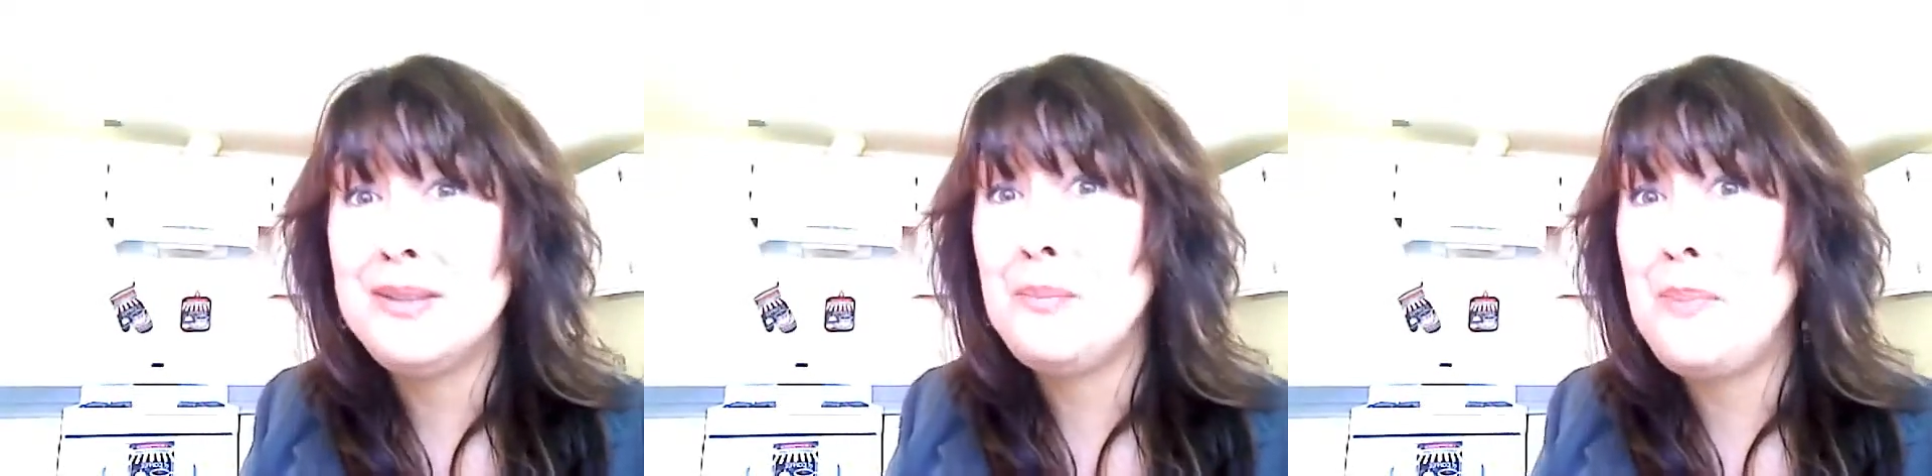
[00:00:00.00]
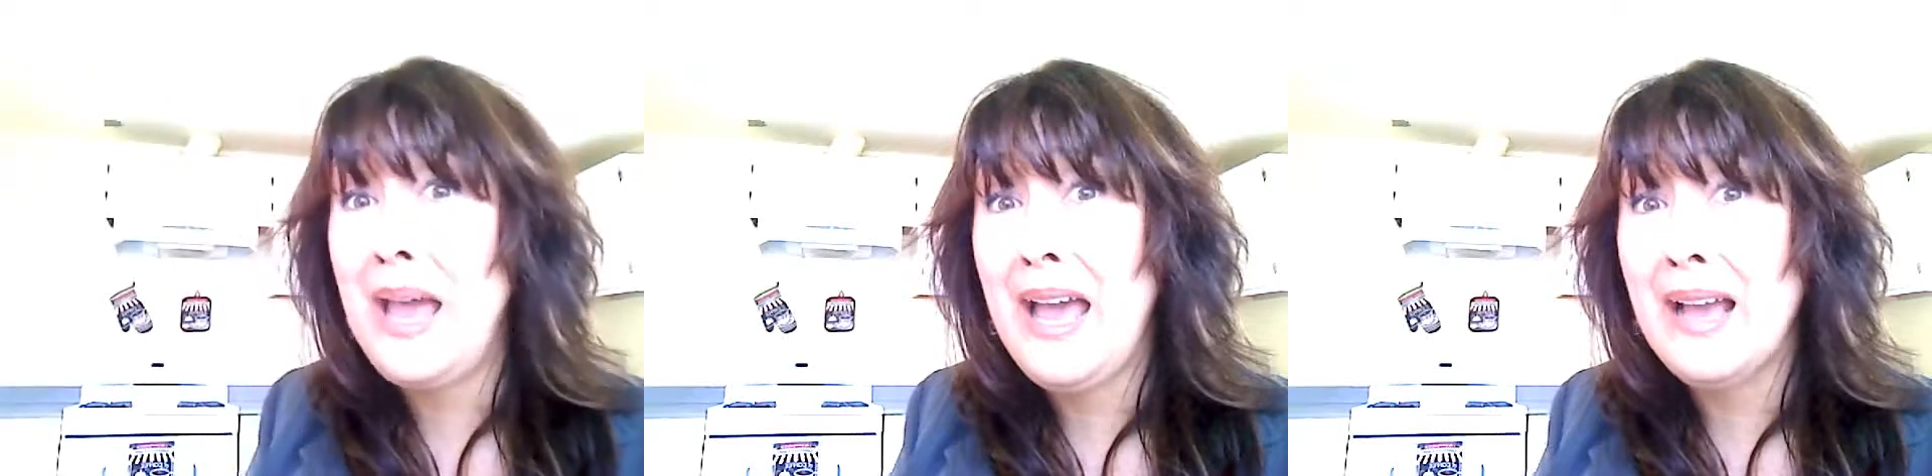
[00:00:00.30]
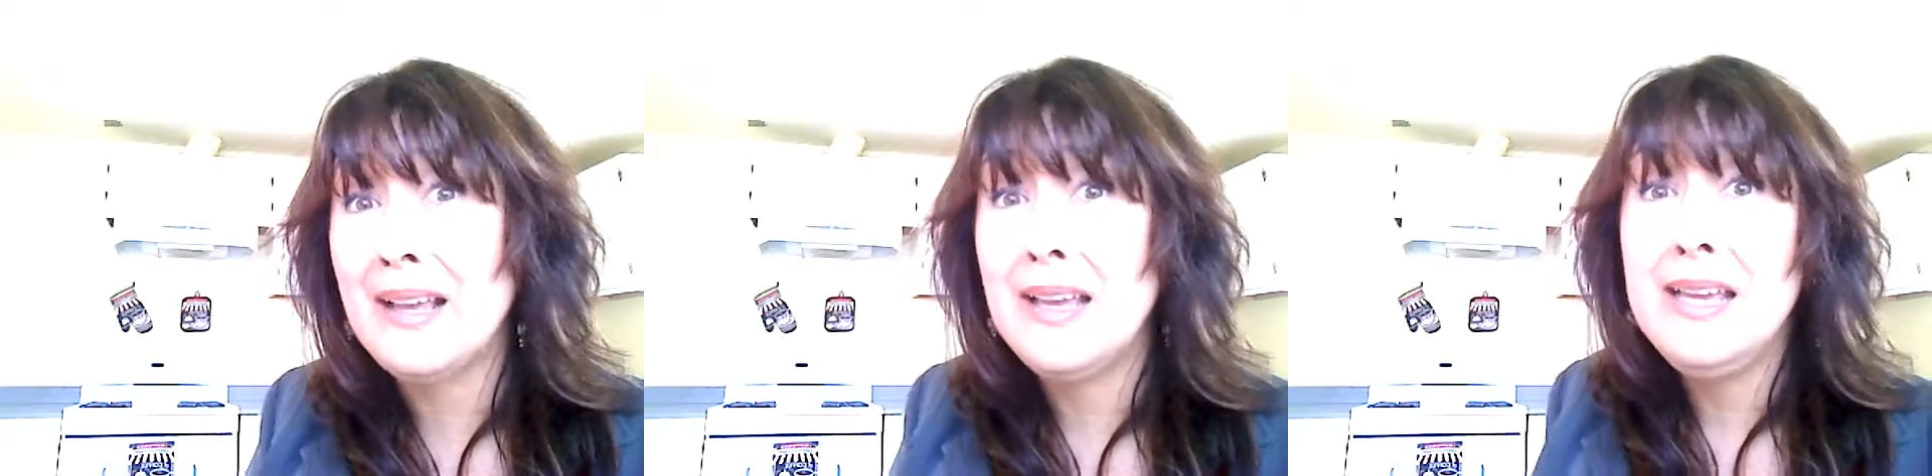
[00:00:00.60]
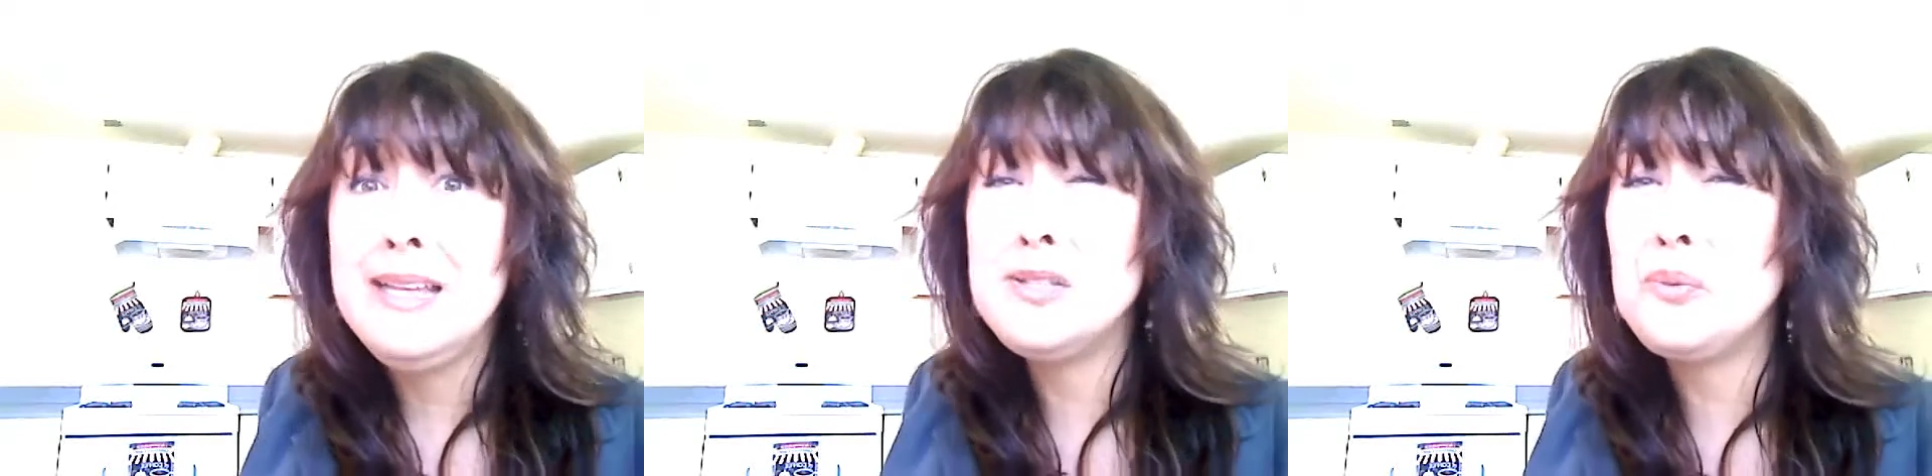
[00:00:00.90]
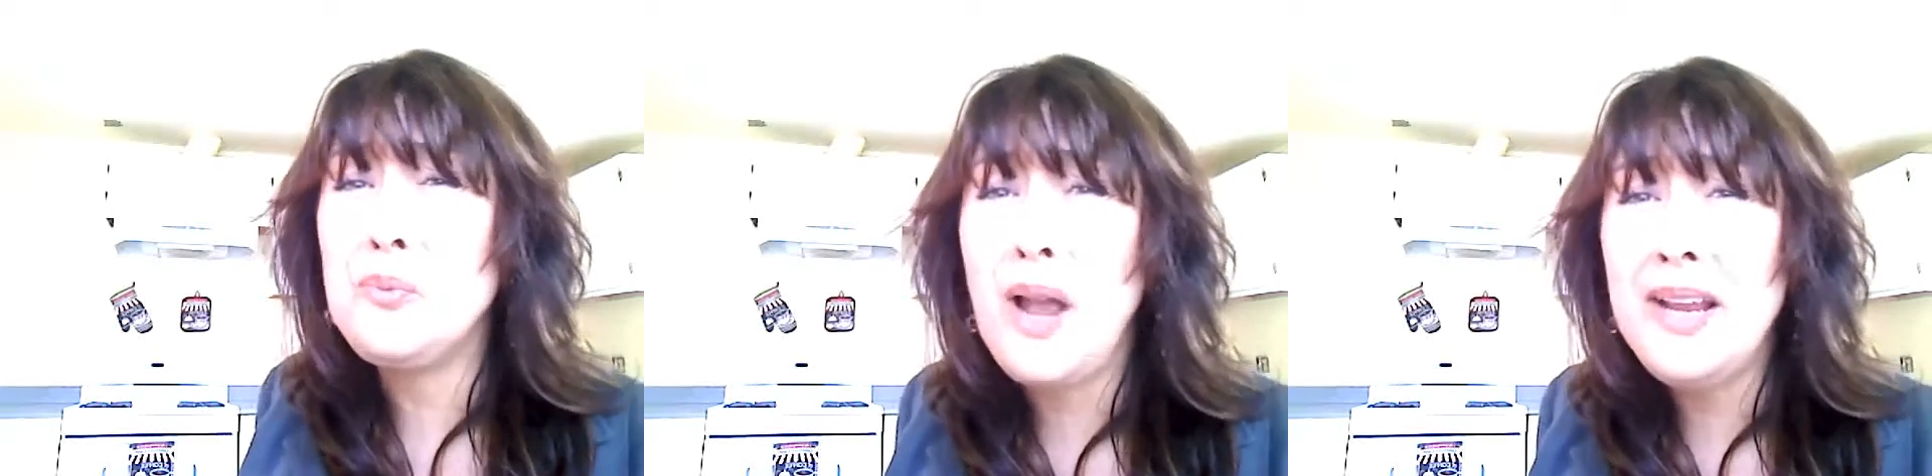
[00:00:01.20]
the back is a
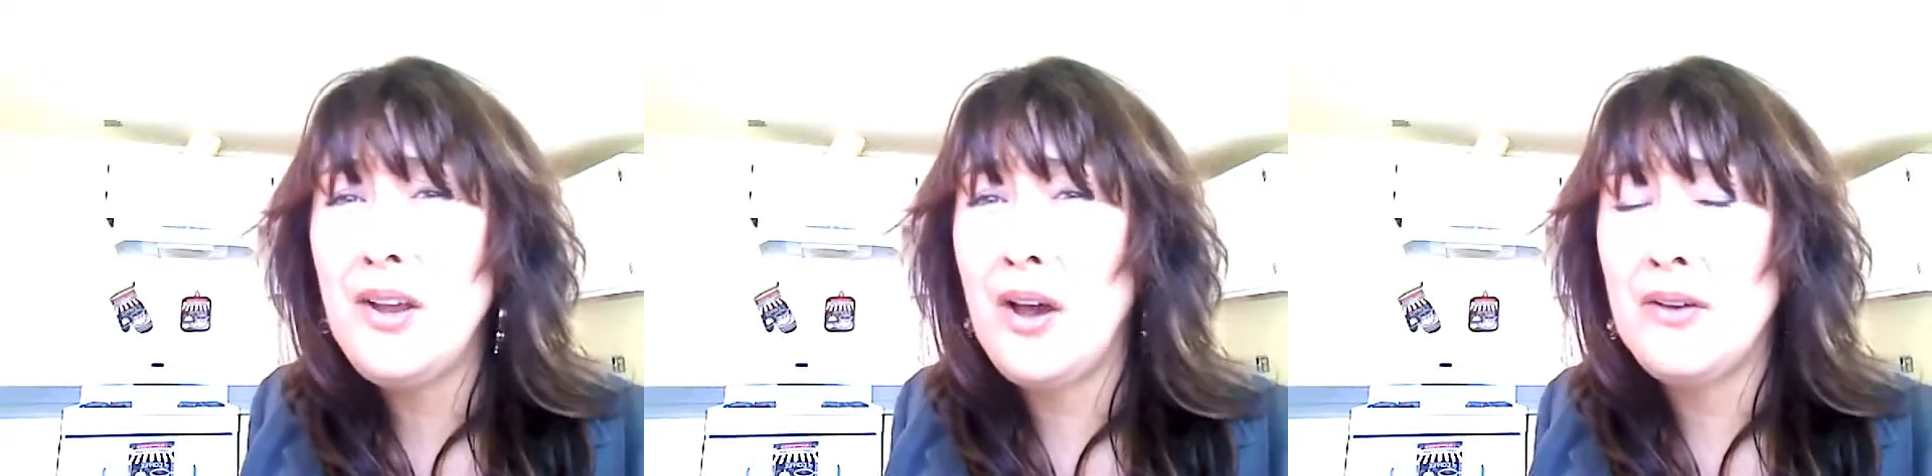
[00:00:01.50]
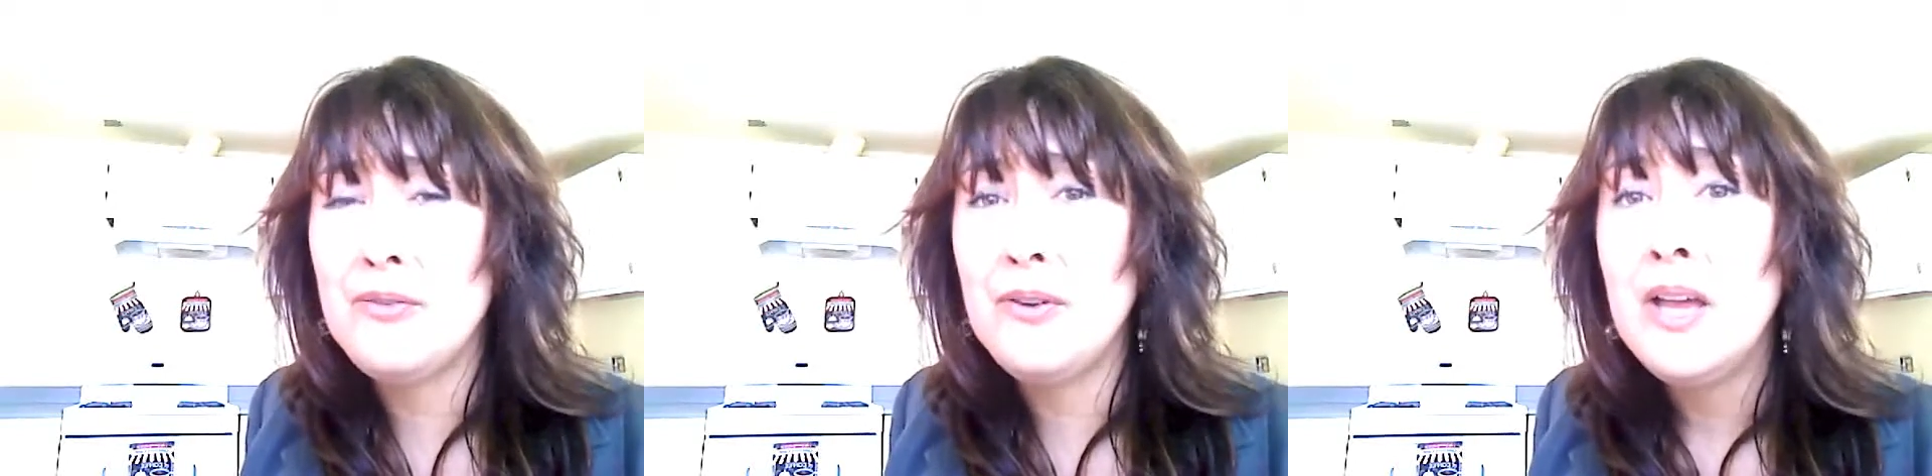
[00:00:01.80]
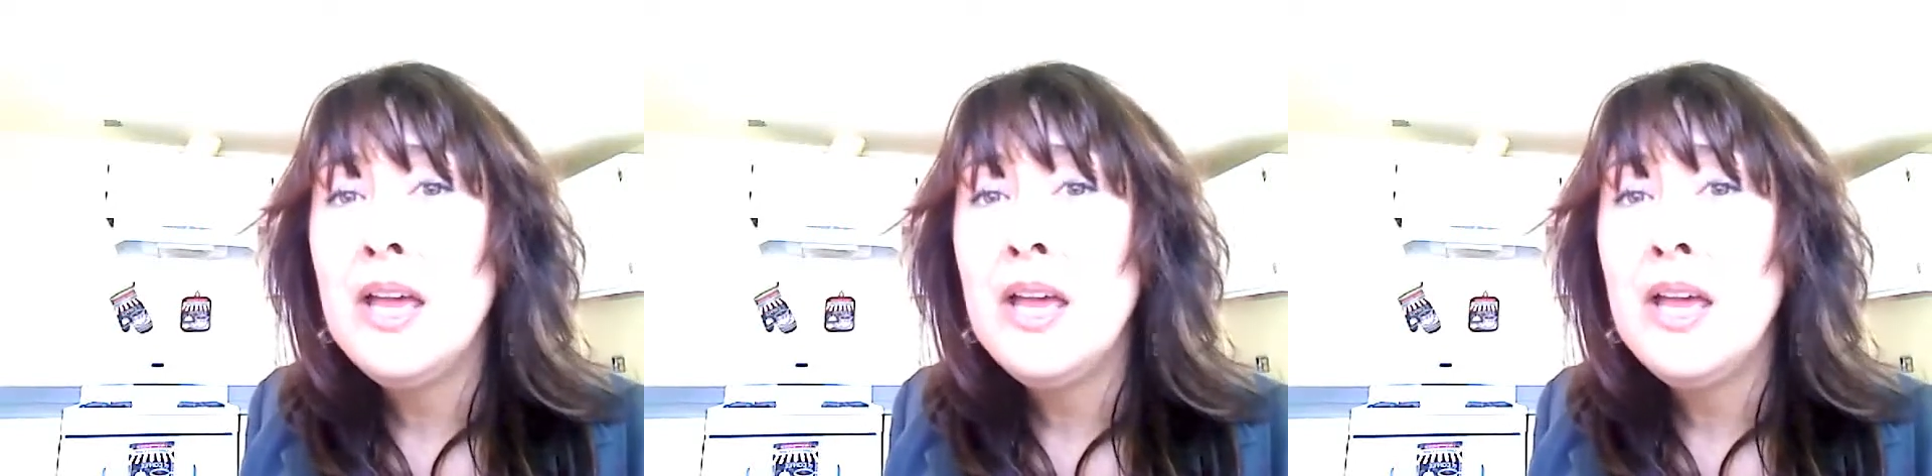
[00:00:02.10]
write-off.